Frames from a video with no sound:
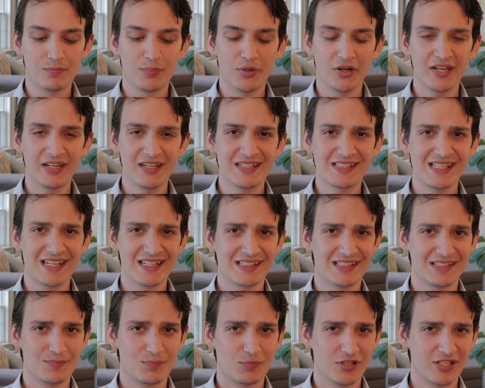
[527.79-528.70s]
But it's
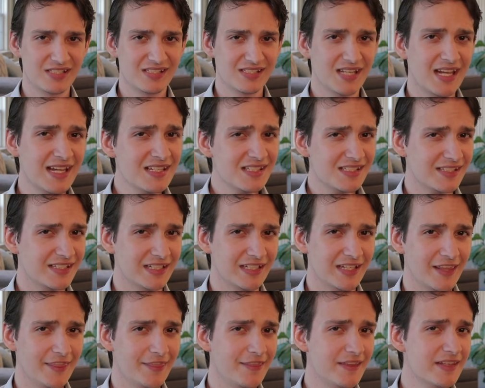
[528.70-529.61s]
at
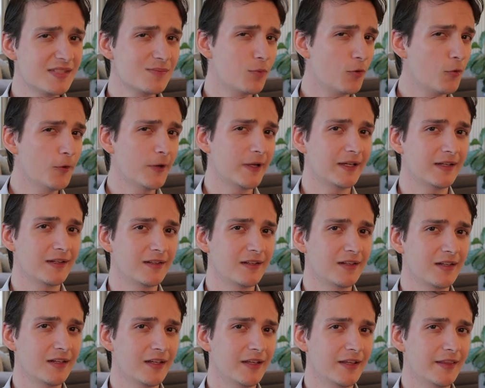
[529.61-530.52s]
precisely this point
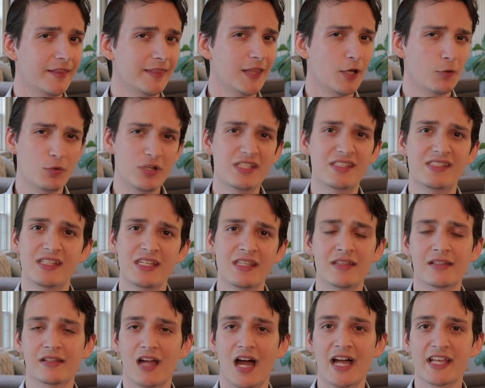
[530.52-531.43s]
that we
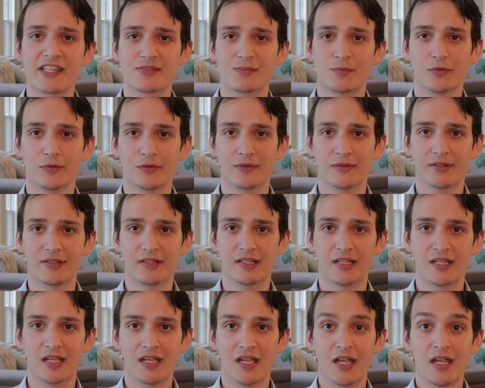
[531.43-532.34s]
see the gospel.
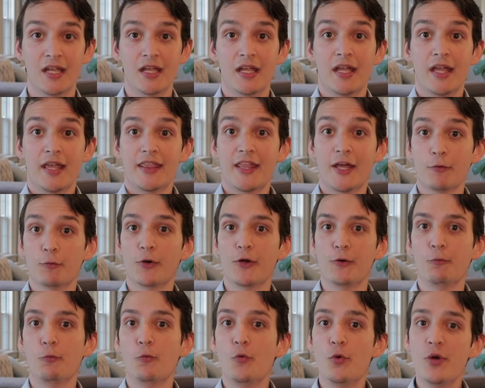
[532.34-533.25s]
That
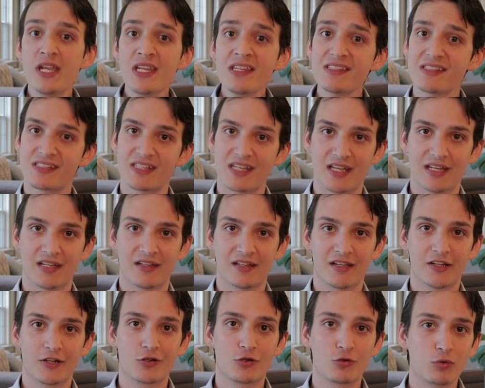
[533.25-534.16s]
when we
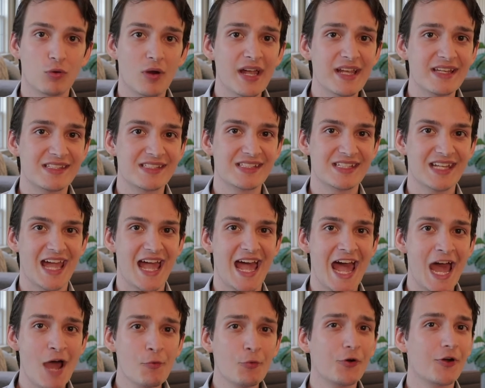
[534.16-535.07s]
sin, Christ,
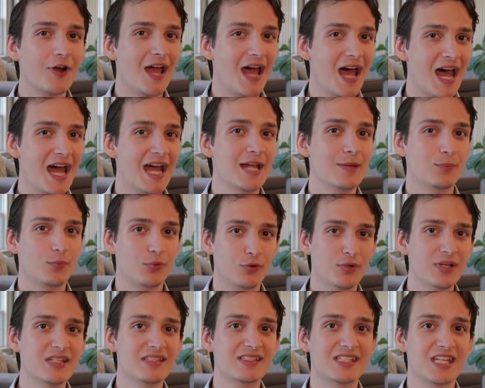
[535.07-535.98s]
our high
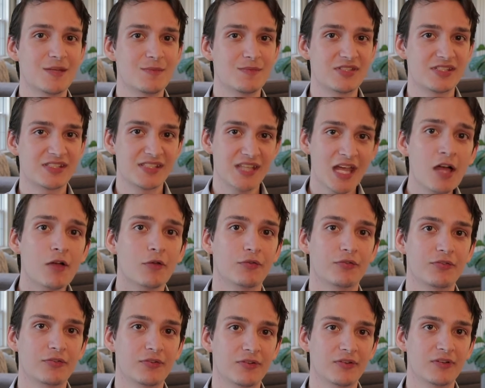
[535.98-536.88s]
priest
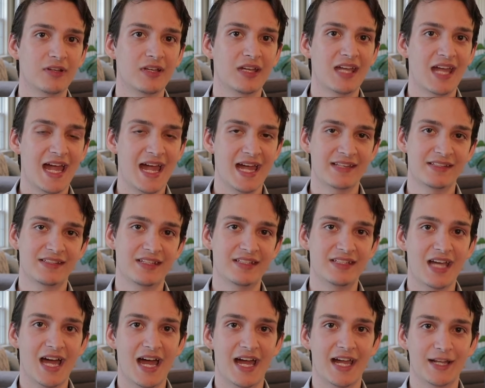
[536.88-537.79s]
himself, had to
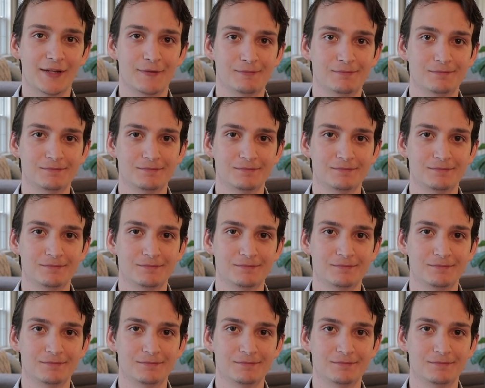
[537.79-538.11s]
die.